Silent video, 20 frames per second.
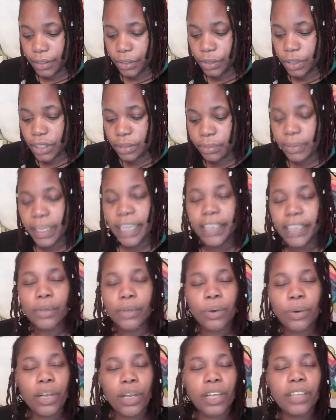explain
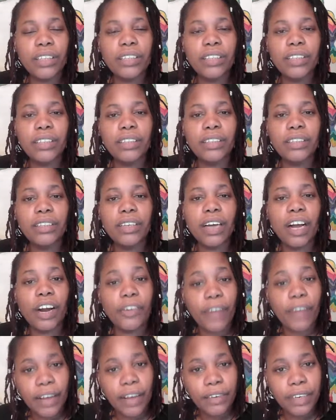the world
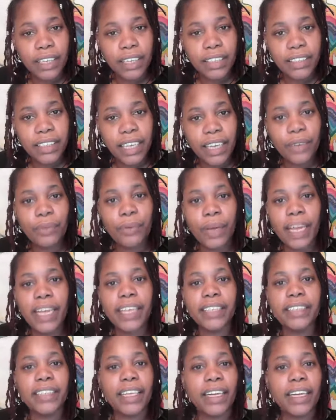around us in
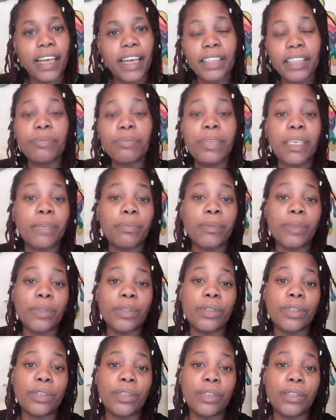ways that other
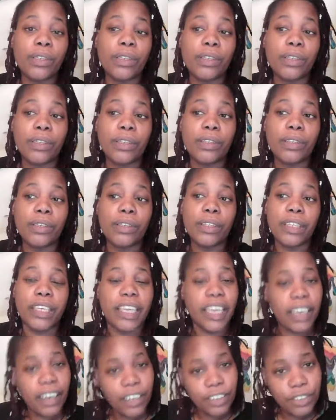people
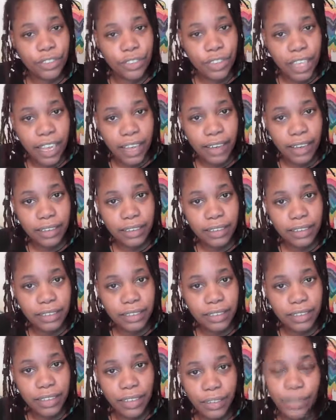can understand.
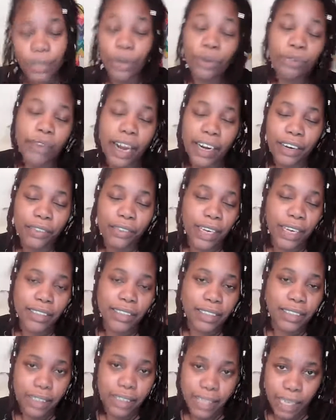No writer
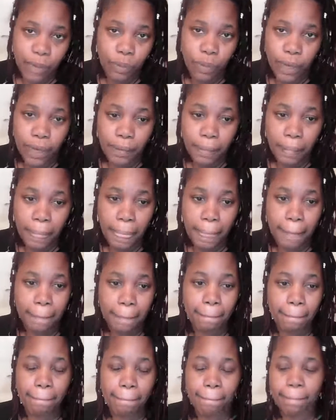writes the same way.
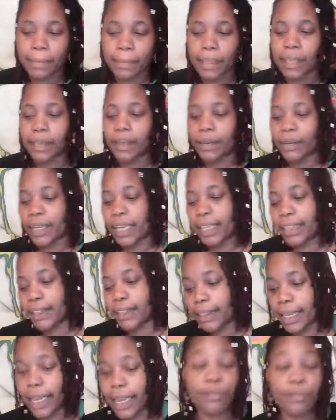
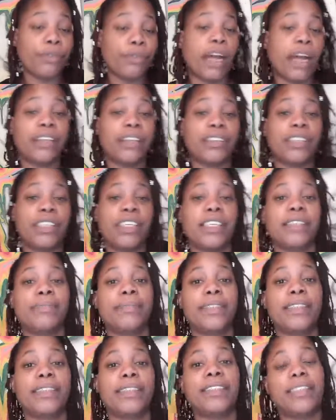And every writer
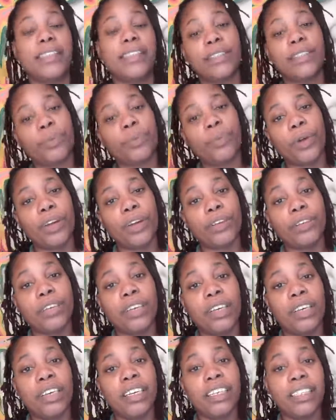sees the world
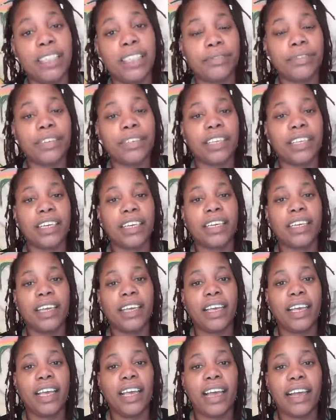differently.
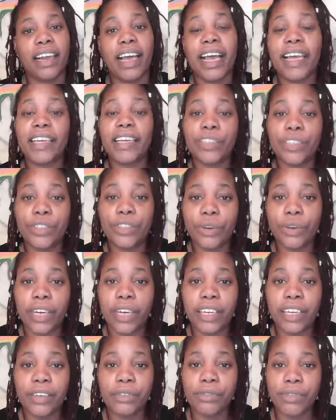And I
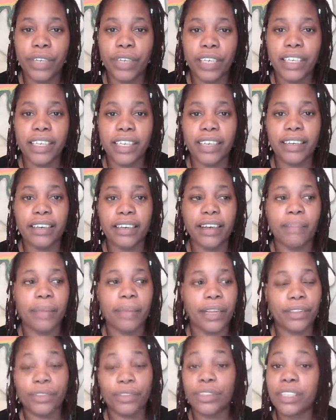enjoy reading
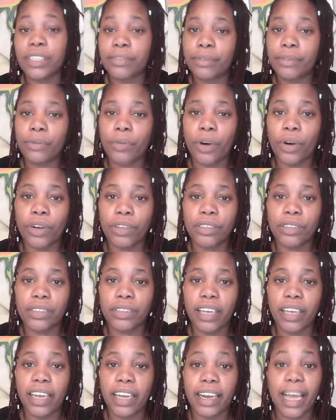about those different
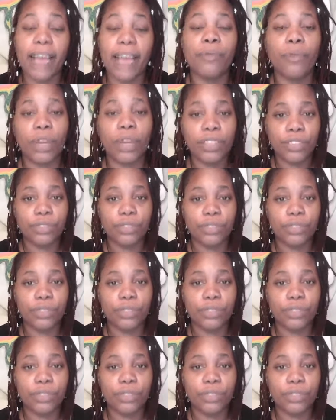worlds. And I want